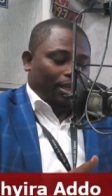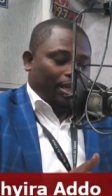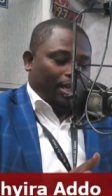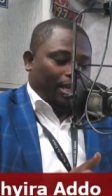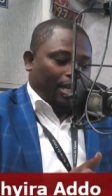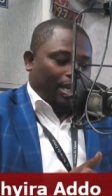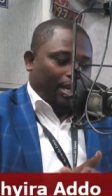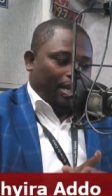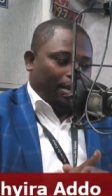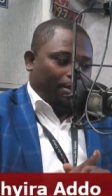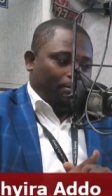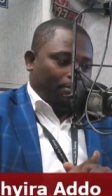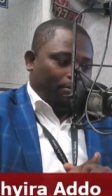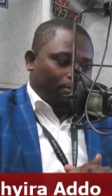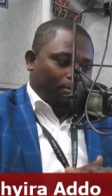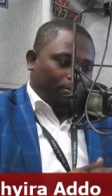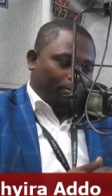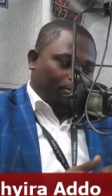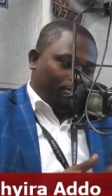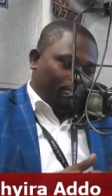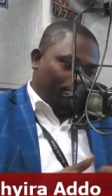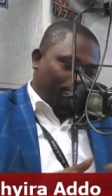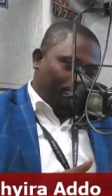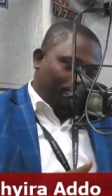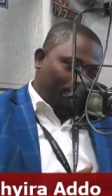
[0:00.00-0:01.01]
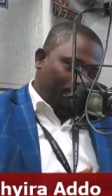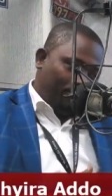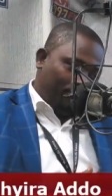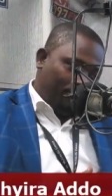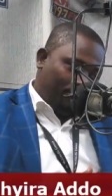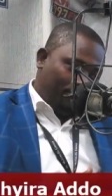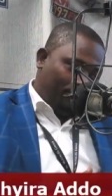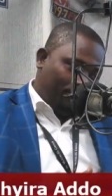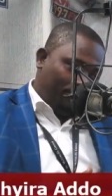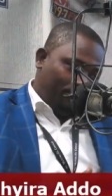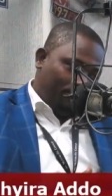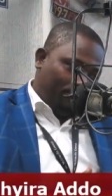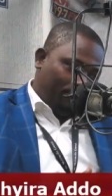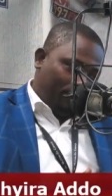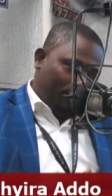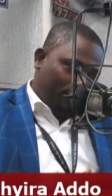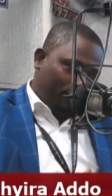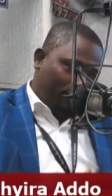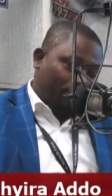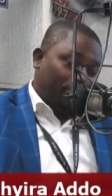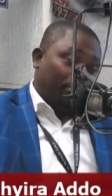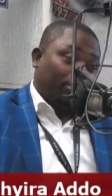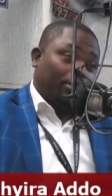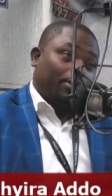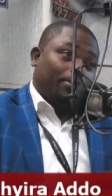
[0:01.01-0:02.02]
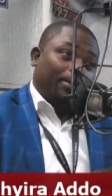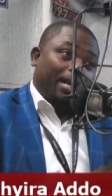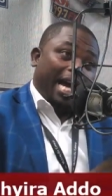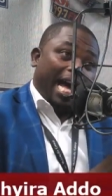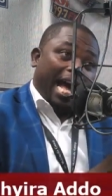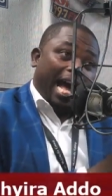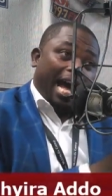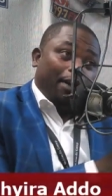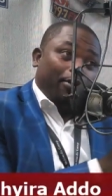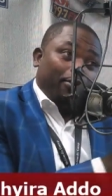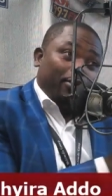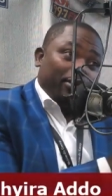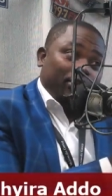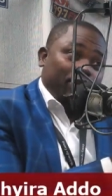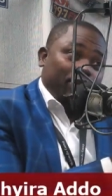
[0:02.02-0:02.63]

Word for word: Um, you've talked about how we